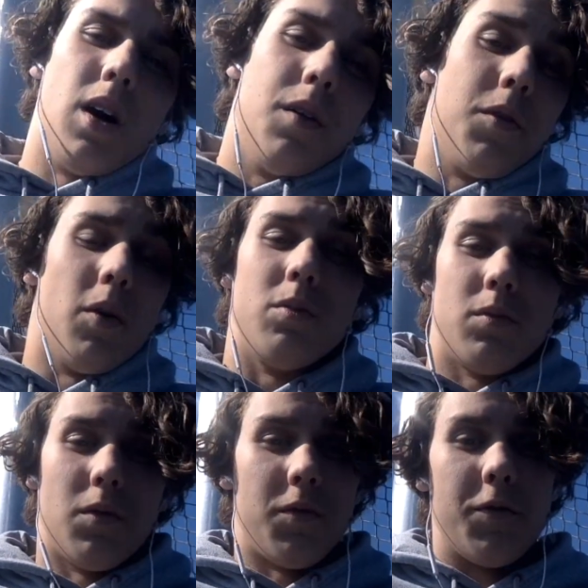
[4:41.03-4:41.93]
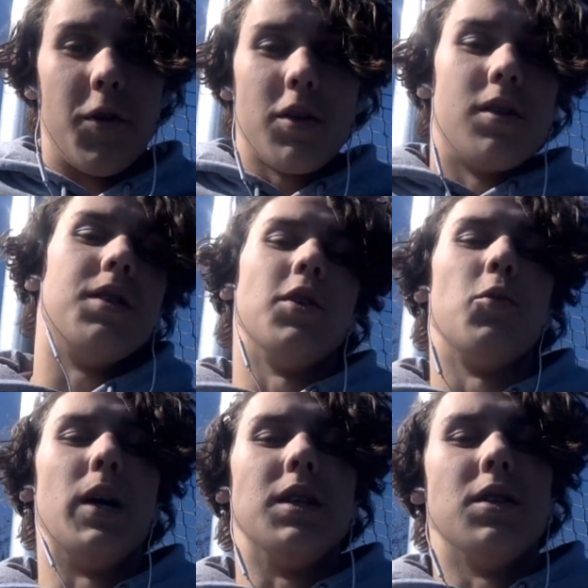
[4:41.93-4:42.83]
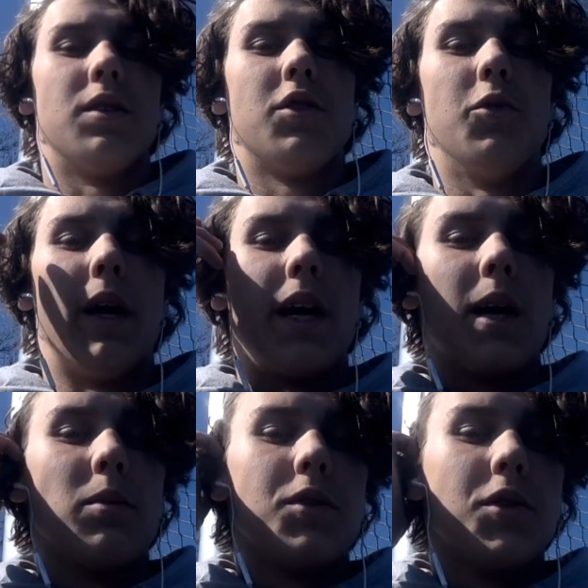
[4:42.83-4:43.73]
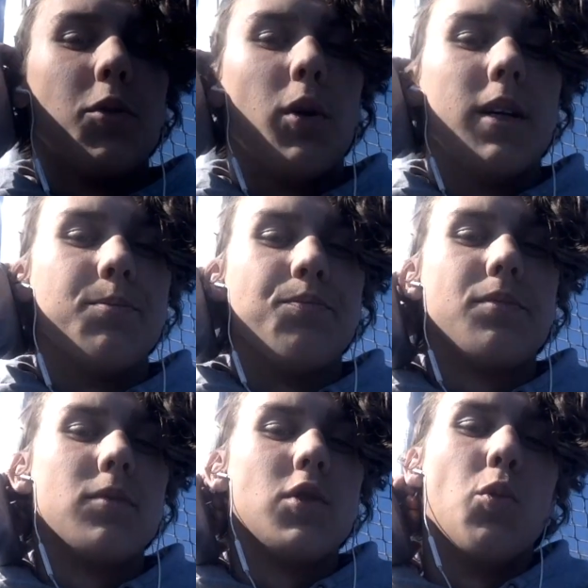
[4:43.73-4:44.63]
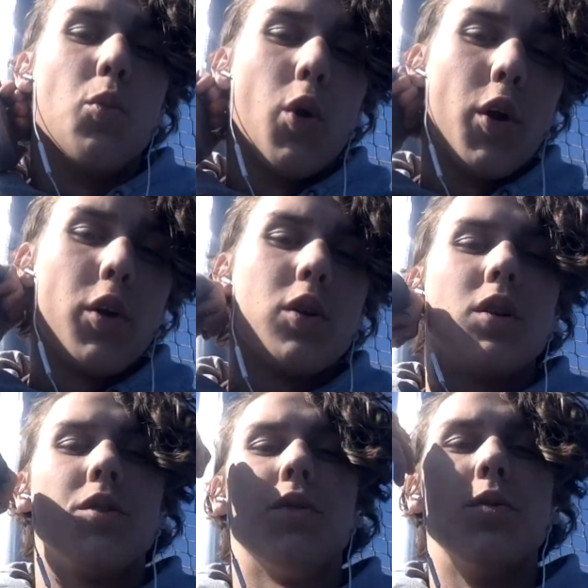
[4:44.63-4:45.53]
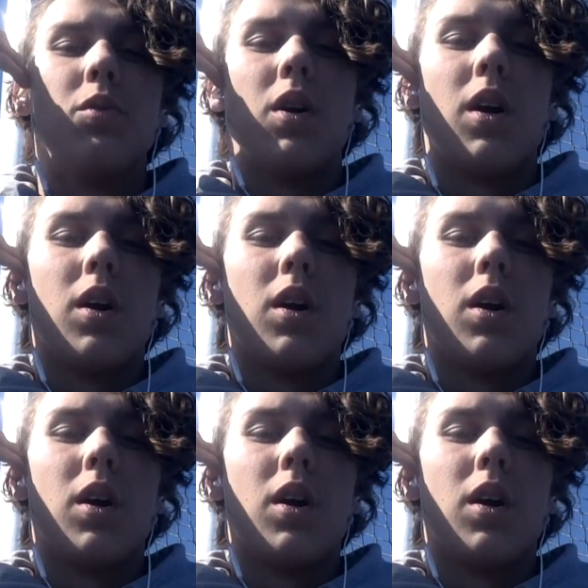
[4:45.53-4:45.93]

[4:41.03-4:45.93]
for further generations to being able to work or to